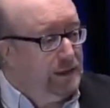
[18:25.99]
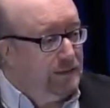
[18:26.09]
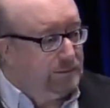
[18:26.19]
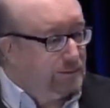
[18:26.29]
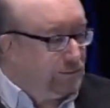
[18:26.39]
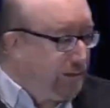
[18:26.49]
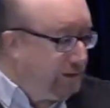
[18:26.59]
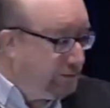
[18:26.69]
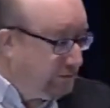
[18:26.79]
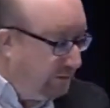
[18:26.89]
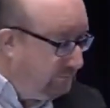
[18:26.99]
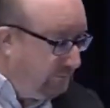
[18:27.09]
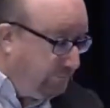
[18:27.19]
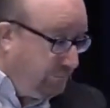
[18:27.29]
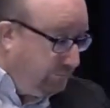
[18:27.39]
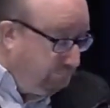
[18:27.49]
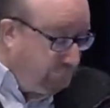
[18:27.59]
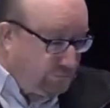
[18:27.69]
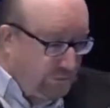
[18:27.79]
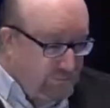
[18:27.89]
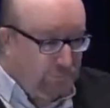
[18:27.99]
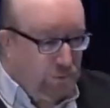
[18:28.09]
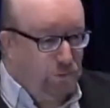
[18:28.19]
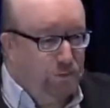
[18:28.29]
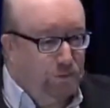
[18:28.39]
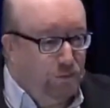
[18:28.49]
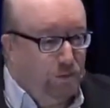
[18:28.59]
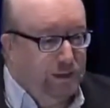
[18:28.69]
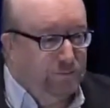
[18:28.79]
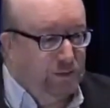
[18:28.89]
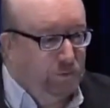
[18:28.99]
It doesn't say sons of Korah or whatever,